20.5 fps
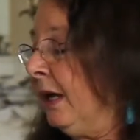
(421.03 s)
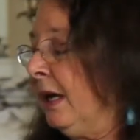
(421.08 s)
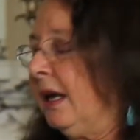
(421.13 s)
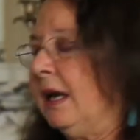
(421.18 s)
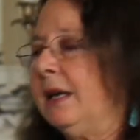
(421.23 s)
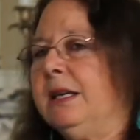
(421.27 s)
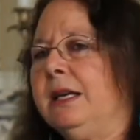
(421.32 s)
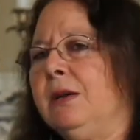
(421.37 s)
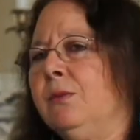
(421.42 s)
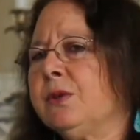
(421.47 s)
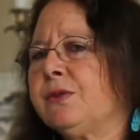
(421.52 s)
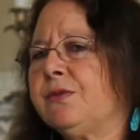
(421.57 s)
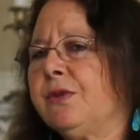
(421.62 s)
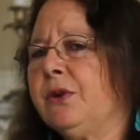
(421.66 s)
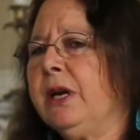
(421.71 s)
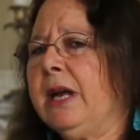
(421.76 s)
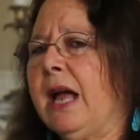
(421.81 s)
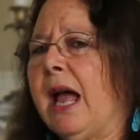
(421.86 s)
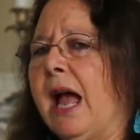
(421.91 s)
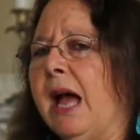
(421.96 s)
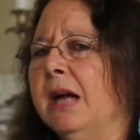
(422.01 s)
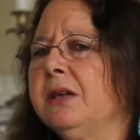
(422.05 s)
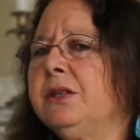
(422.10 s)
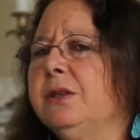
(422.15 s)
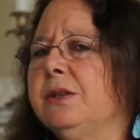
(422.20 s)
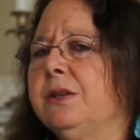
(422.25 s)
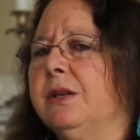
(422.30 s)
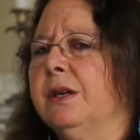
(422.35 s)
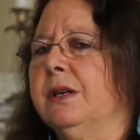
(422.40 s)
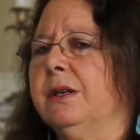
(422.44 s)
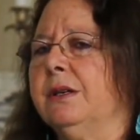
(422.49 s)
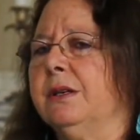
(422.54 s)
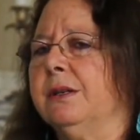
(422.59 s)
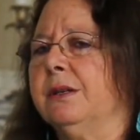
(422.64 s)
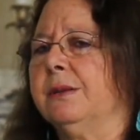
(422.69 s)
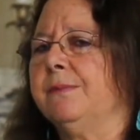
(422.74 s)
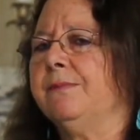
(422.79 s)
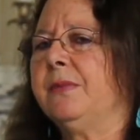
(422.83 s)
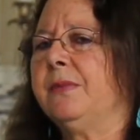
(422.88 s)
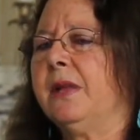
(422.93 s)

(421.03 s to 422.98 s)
and he was very agitated.